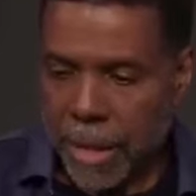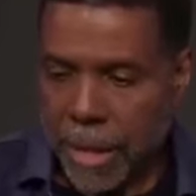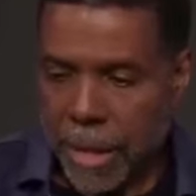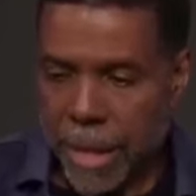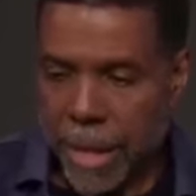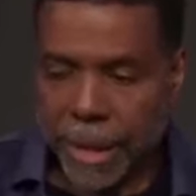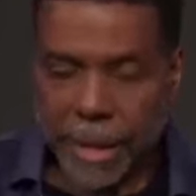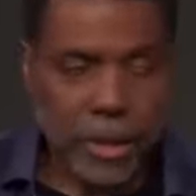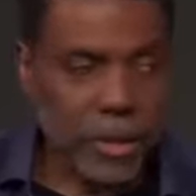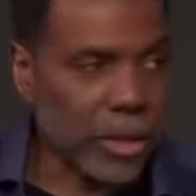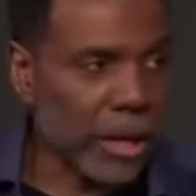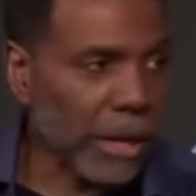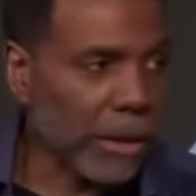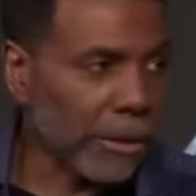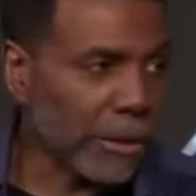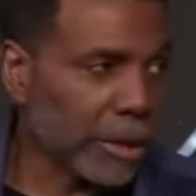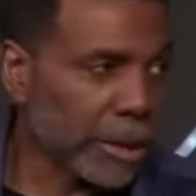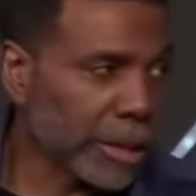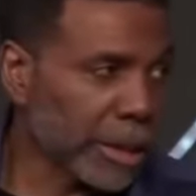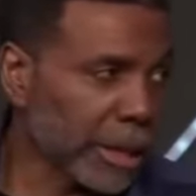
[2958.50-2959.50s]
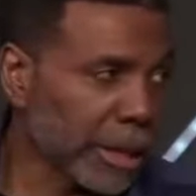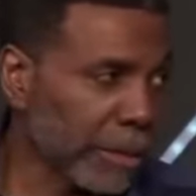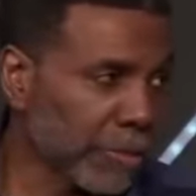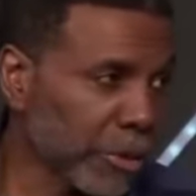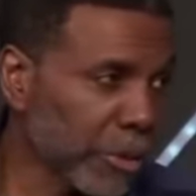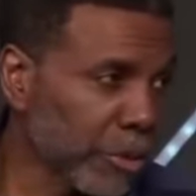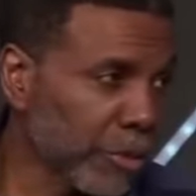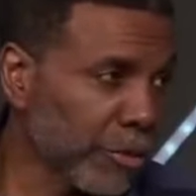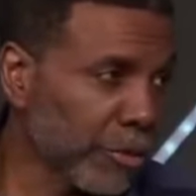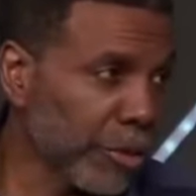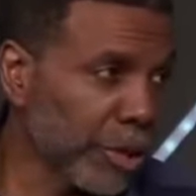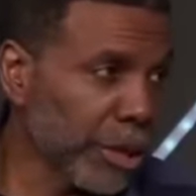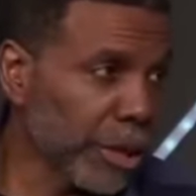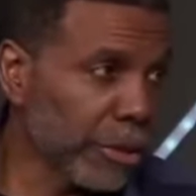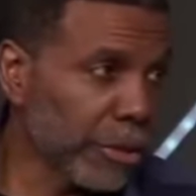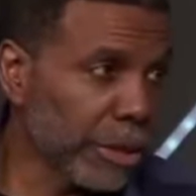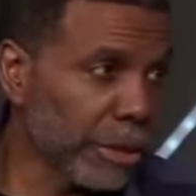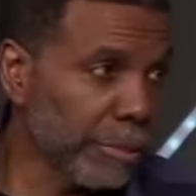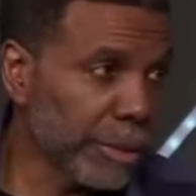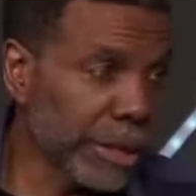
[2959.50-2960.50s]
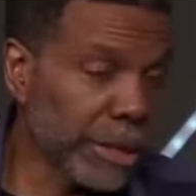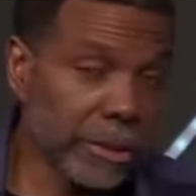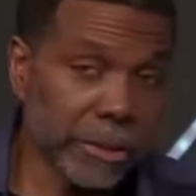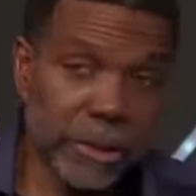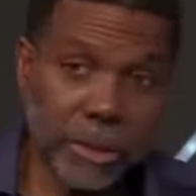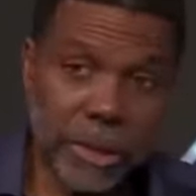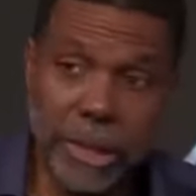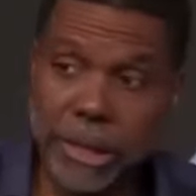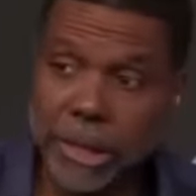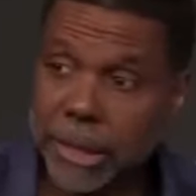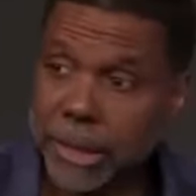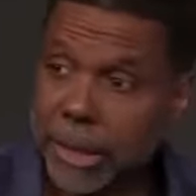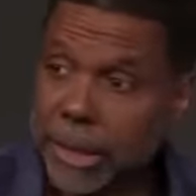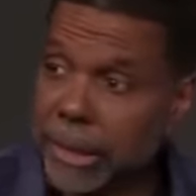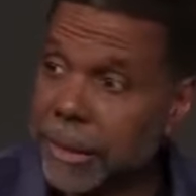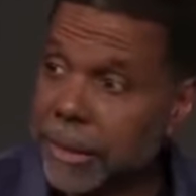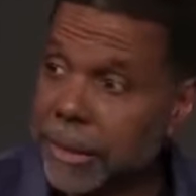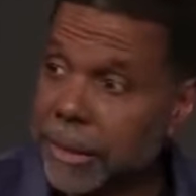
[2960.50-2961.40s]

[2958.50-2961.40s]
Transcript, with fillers: I guess y'all can tell I'm so free, it don't even make no sense, man.